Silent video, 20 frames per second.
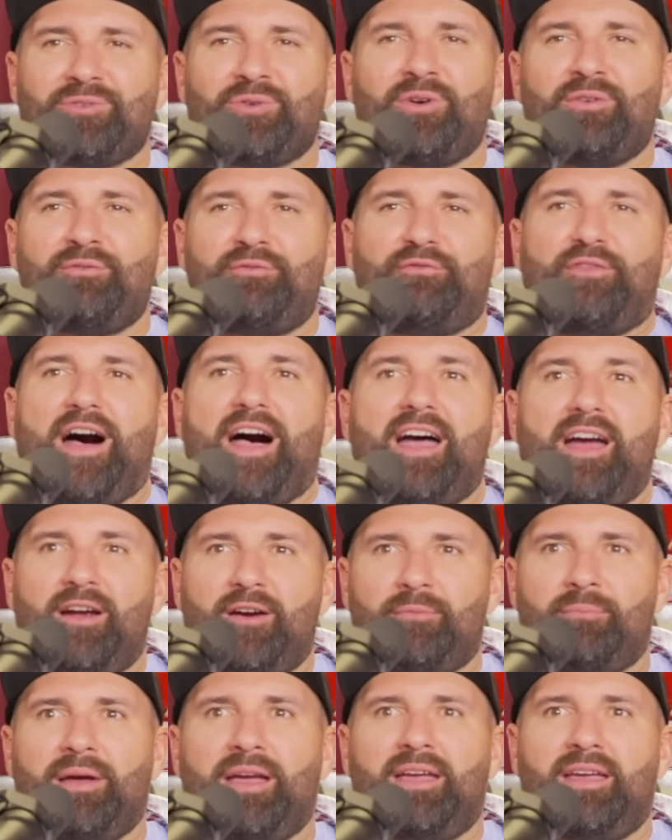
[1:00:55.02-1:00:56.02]
are on
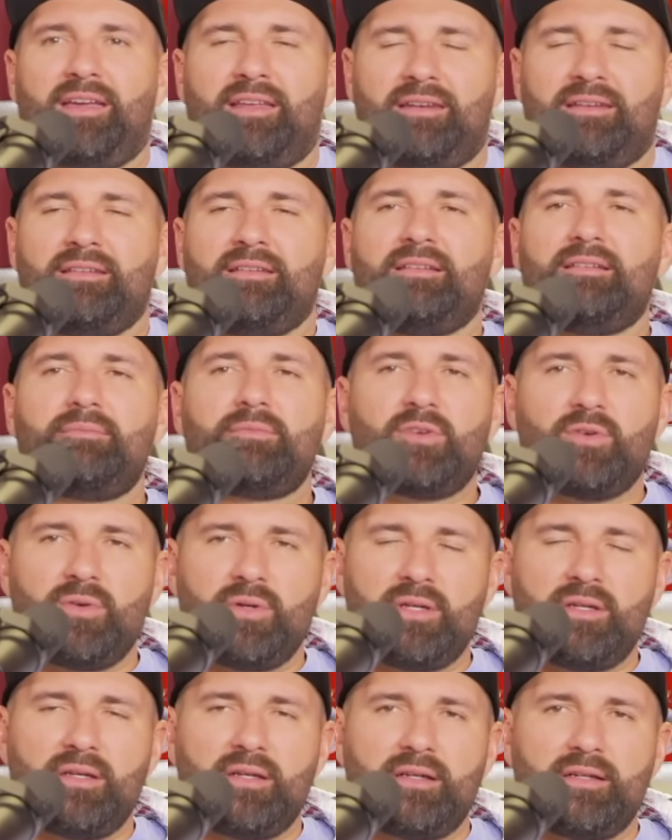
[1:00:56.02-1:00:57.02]
fire, man. I'm
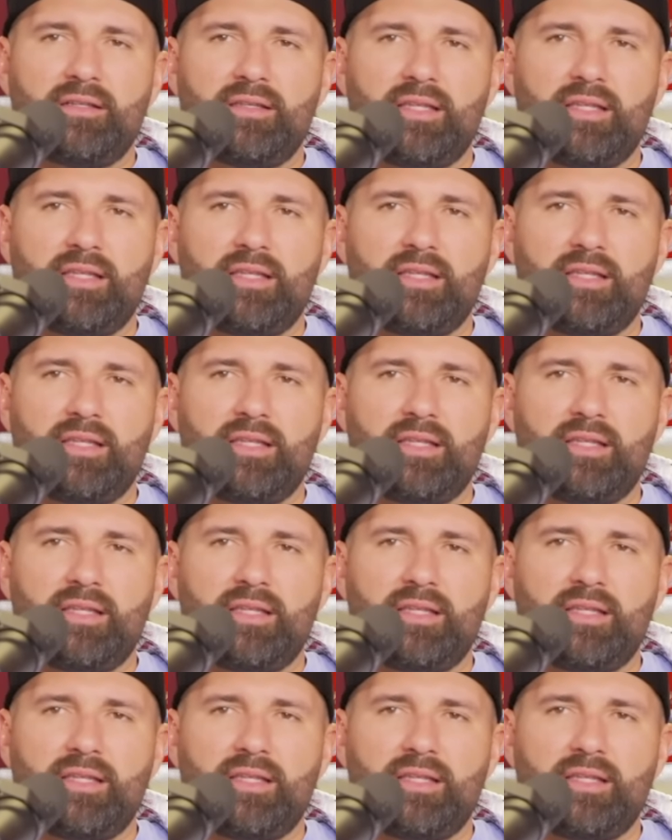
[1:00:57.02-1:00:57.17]
going uh,